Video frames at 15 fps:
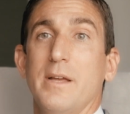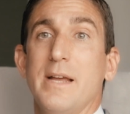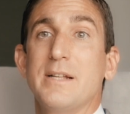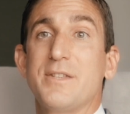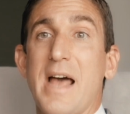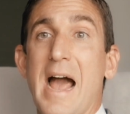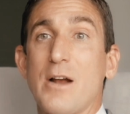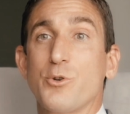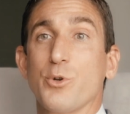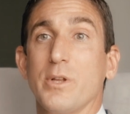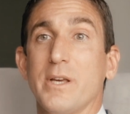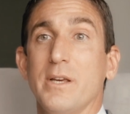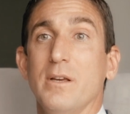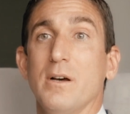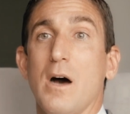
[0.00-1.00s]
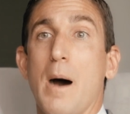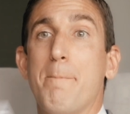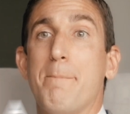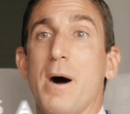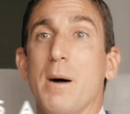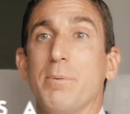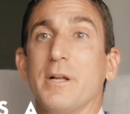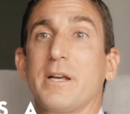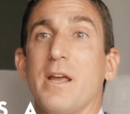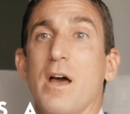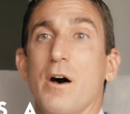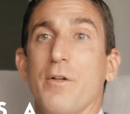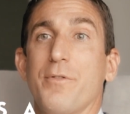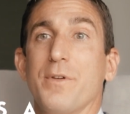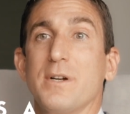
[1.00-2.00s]
It's actually a public
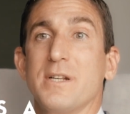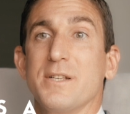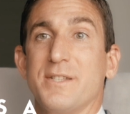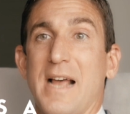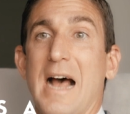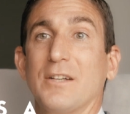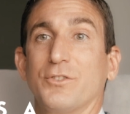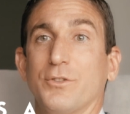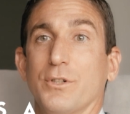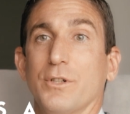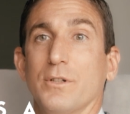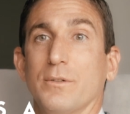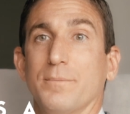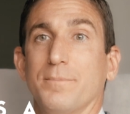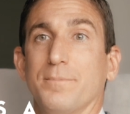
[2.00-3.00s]
health disaster.